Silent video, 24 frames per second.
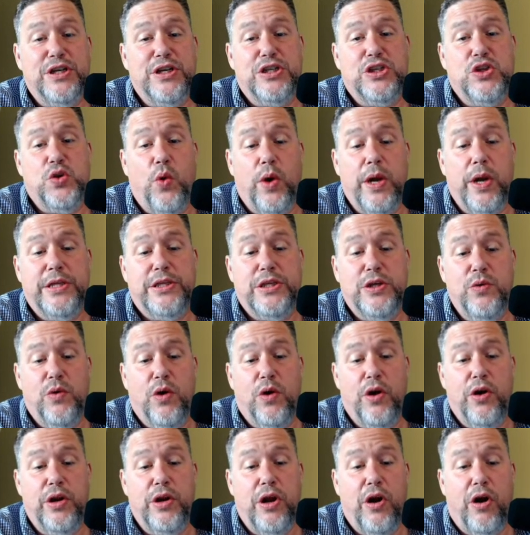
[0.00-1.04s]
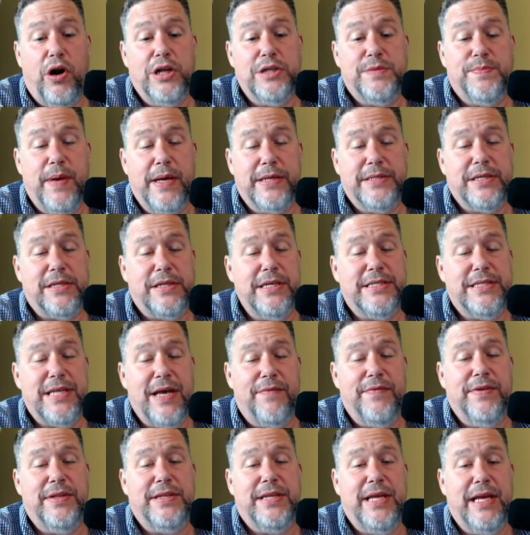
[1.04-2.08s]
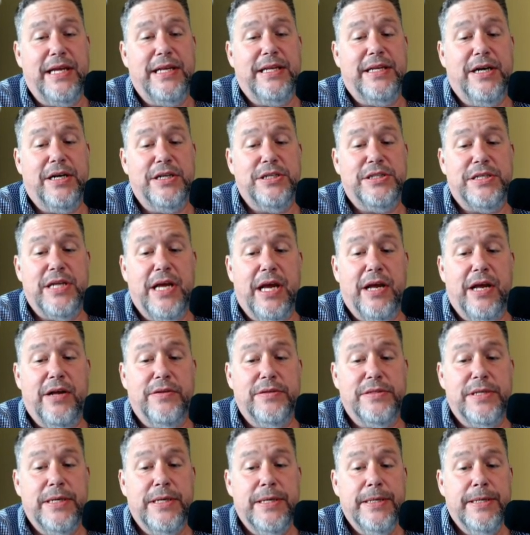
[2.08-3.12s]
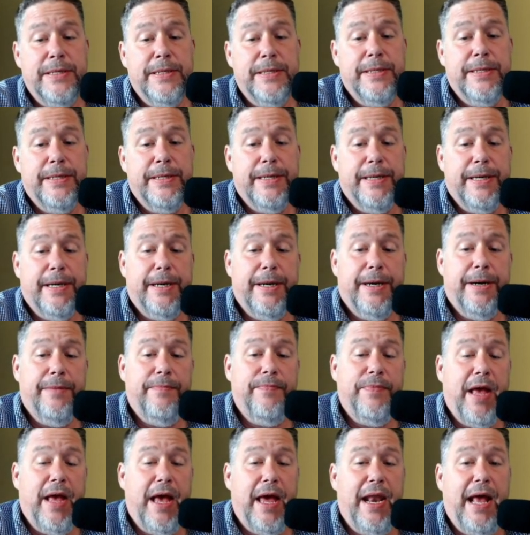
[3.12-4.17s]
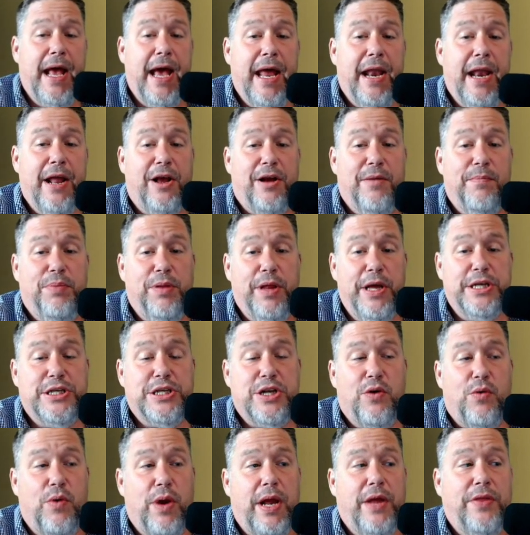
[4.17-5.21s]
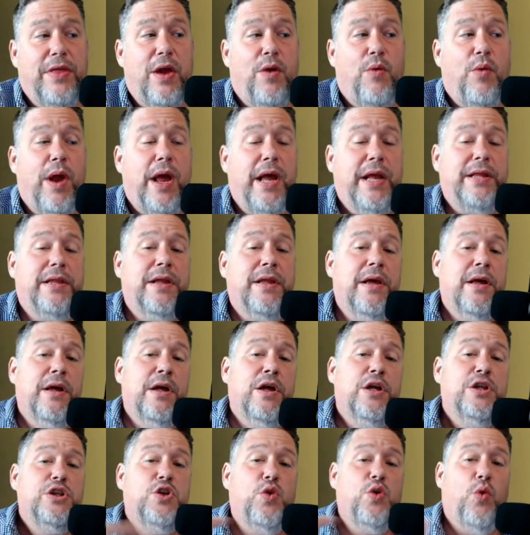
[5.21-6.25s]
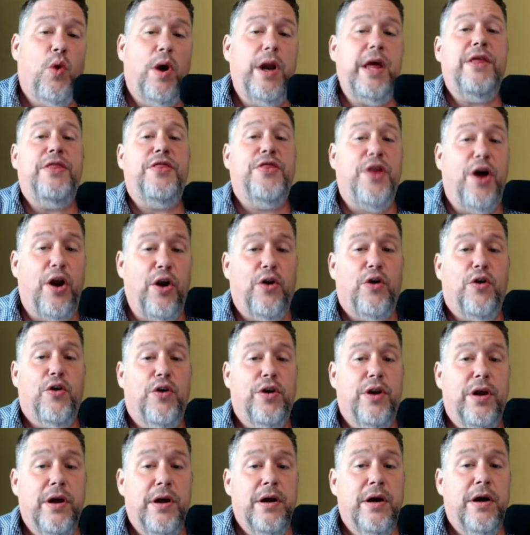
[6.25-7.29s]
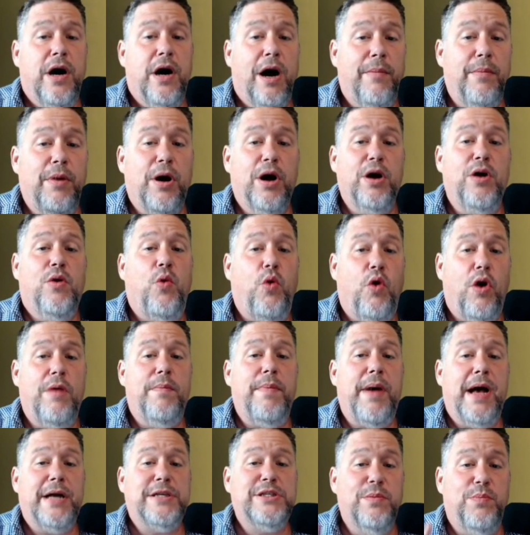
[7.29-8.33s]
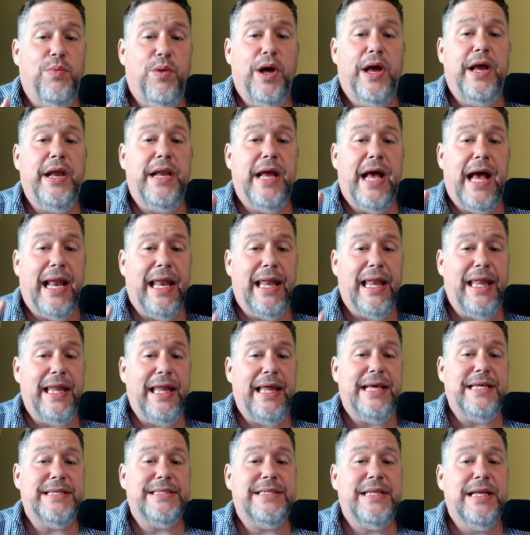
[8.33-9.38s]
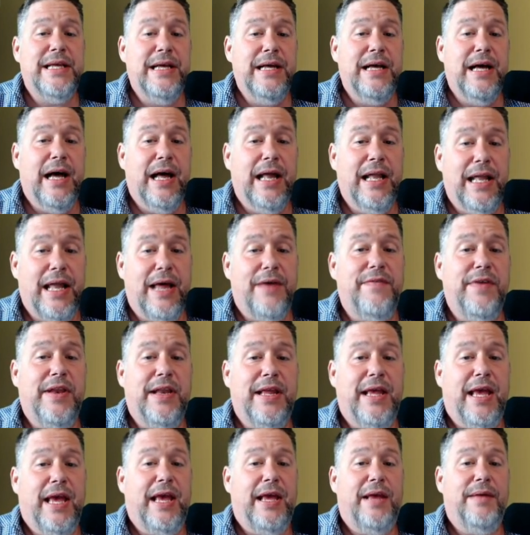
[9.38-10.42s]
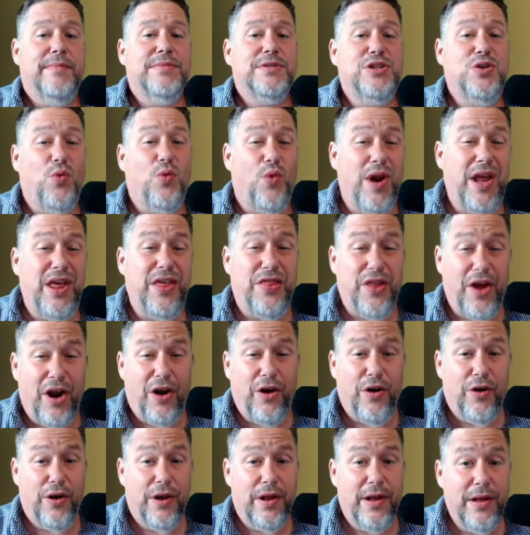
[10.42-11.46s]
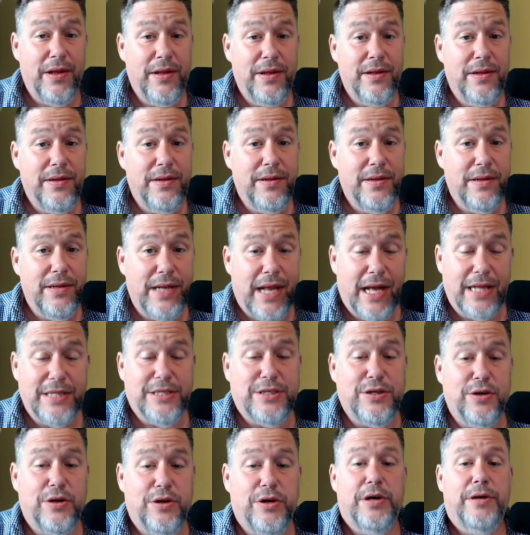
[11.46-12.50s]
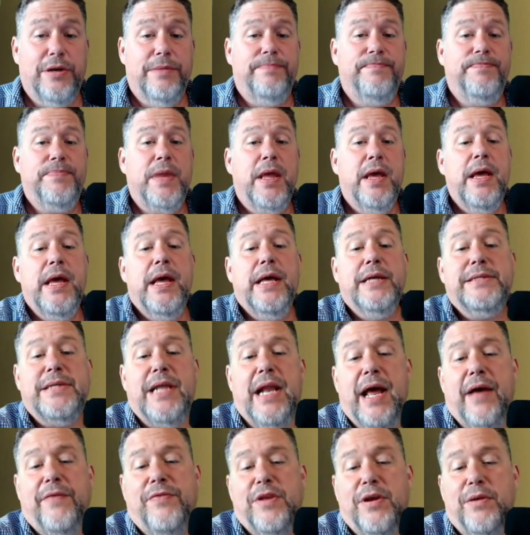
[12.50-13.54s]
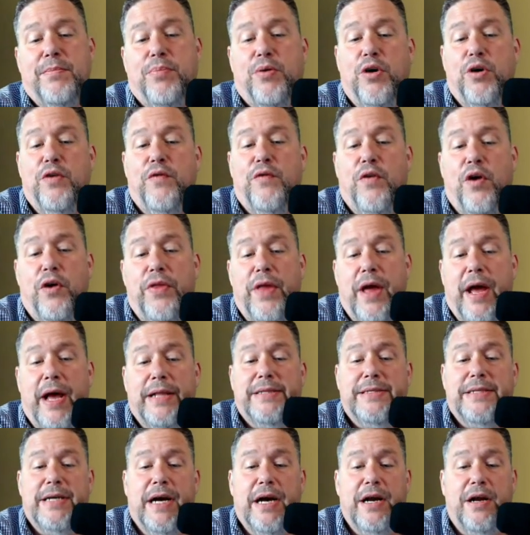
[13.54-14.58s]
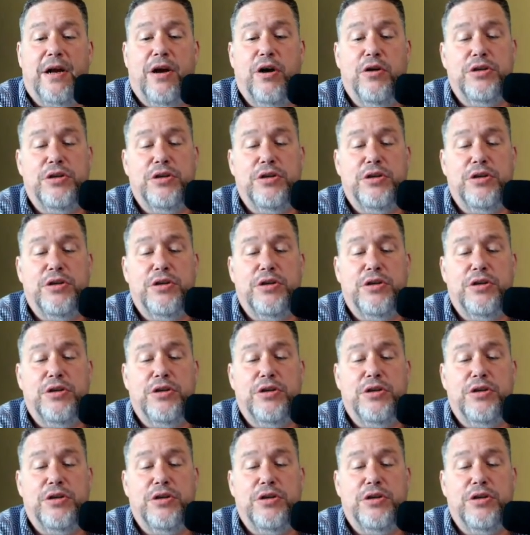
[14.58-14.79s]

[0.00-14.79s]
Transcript: 2,200 yards, basically 17 touchdowns, and had a completion rate that ranked 23rd among quarterbacks who played at least 11 games. 23rd. Not too good. He's going to have to improve on that. Coach